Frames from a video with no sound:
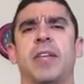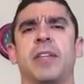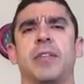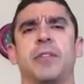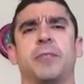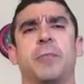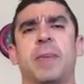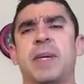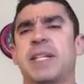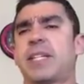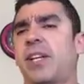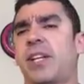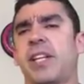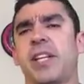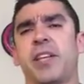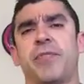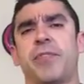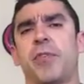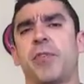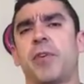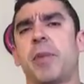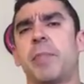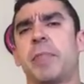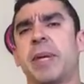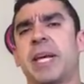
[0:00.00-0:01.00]
especially
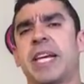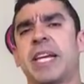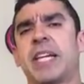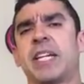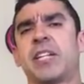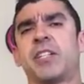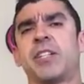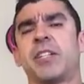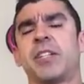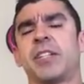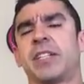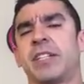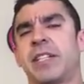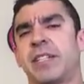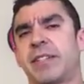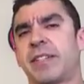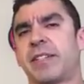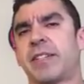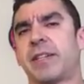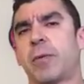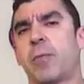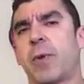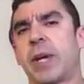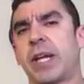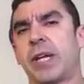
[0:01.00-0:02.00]
if you're a beginner, this
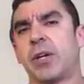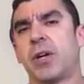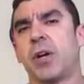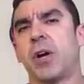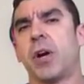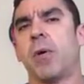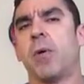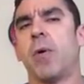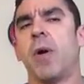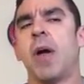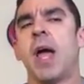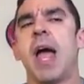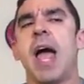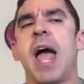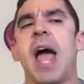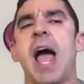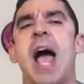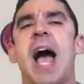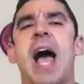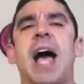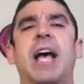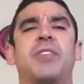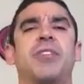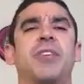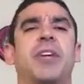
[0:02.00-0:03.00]
is the way to go.
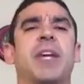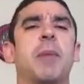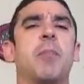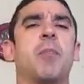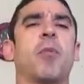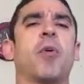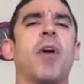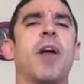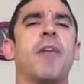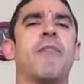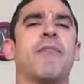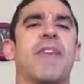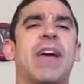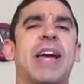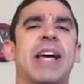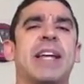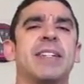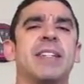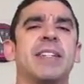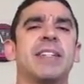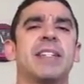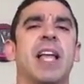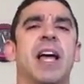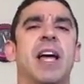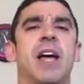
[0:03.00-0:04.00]
As you get more
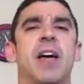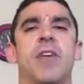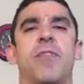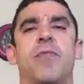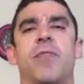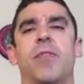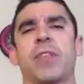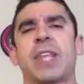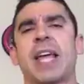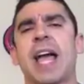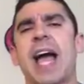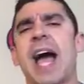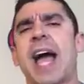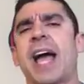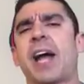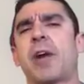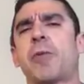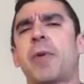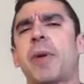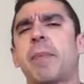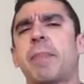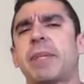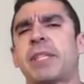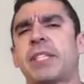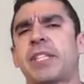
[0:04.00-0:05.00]
advanced, for the higher
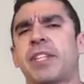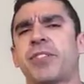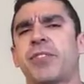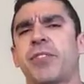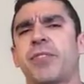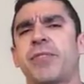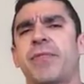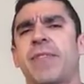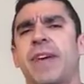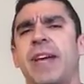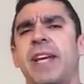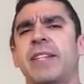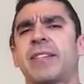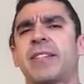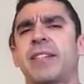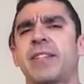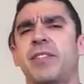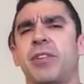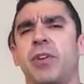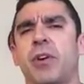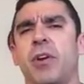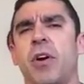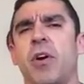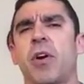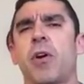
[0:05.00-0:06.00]
repetition
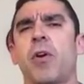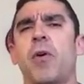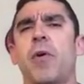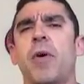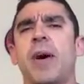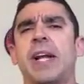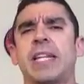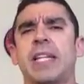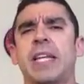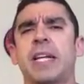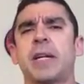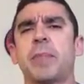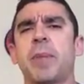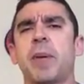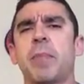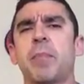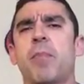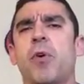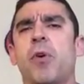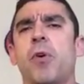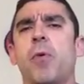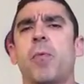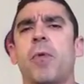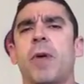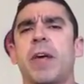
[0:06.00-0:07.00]
phases, you can go a little bit
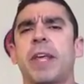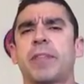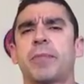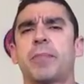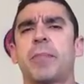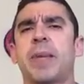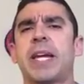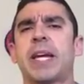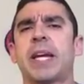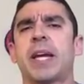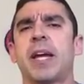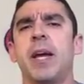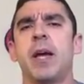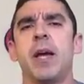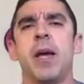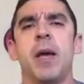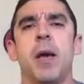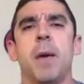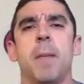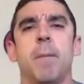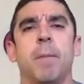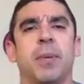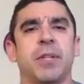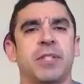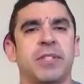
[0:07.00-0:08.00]
more rhythmic,
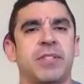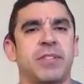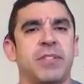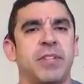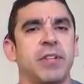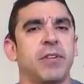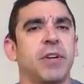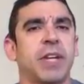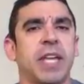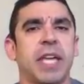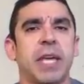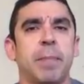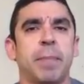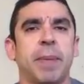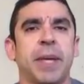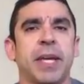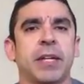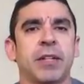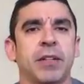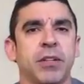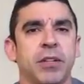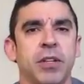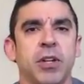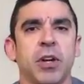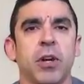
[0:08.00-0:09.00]
but still
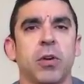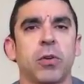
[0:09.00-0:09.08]
keeping,